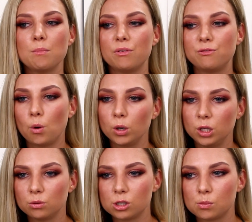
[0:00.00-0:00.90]
before
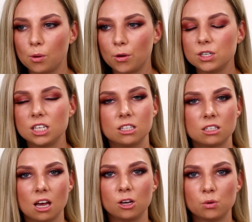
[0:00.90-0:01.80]
you respond
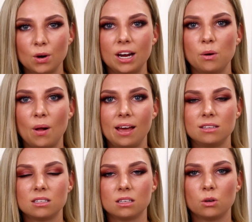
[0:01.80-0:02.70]
is a great
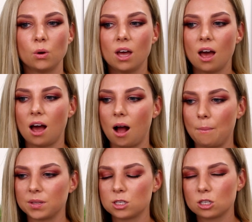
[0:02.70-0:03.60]
way to
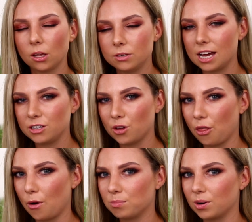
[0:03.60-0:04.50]
um, slow down your
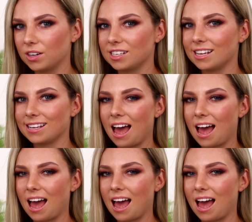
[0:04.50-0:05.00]
thought process,